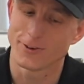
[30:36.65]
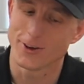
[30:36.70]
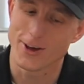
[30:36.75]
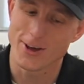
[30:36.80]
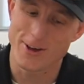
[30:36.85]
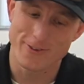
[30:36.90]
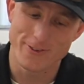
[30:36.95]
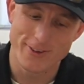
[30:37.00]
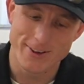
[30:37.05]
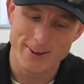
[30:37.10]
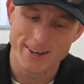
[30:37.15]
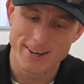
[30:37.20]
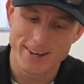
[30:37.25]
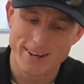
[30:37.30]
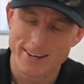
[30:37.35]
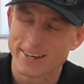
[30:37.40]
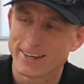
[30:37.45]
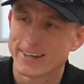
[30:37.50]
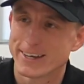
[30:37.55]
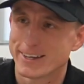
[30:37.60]
So if
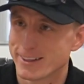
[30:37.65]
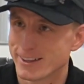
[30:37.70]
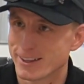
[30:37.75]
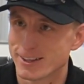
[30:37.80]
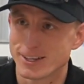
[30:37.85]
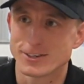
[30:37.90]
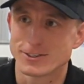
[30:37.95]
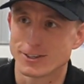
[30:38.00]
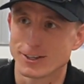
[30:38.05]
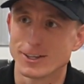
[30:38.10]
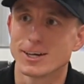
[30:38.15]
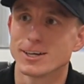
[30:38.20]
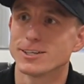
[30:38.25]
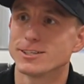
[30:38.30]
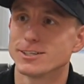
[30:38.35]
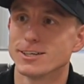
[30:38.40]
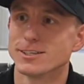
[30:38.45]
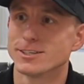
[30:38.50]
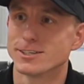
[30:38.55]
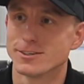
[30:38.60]
there's a lot of
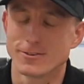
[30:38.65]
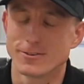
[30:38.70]
tension,